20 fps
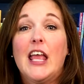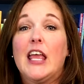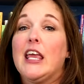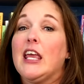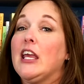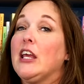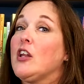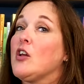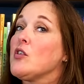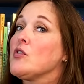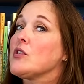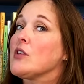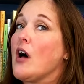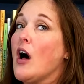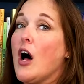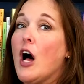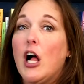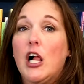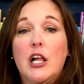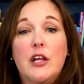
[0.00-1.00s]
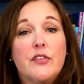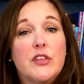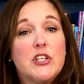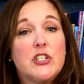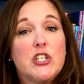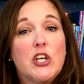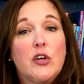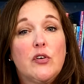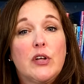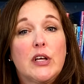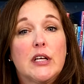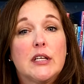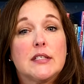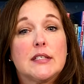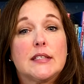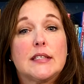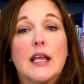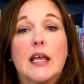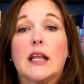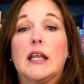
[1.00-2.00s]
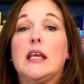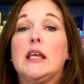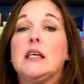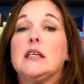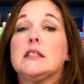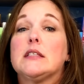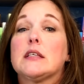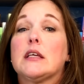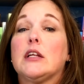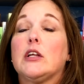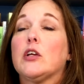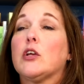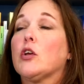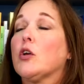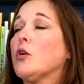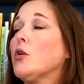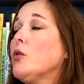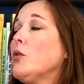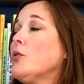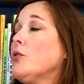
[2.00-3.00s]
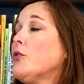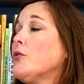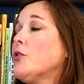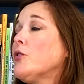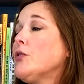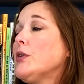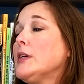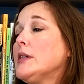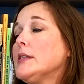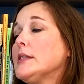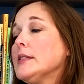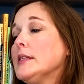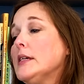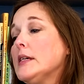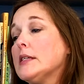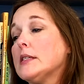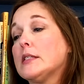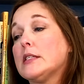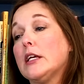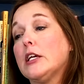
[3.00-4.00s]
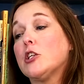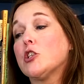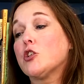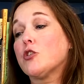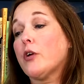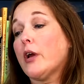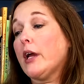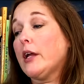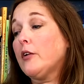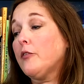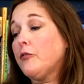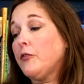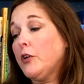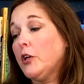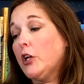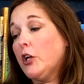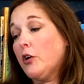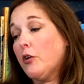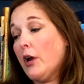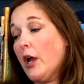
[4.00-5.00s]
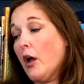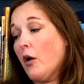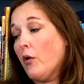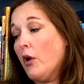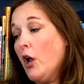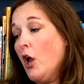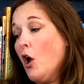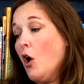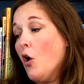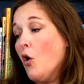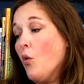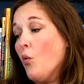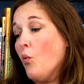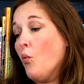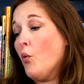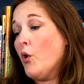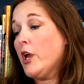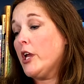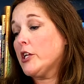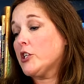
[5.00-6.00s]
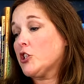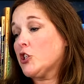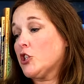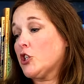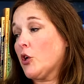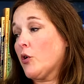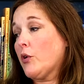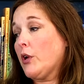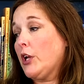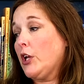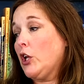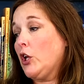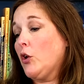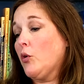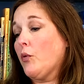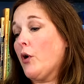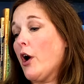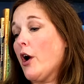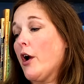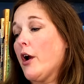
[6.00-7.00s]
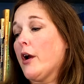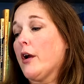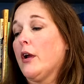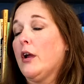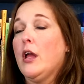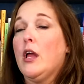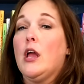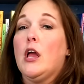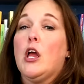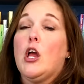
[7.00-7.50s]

He knows all the donuts and he's going to go through his list and try to figure out which donut you are.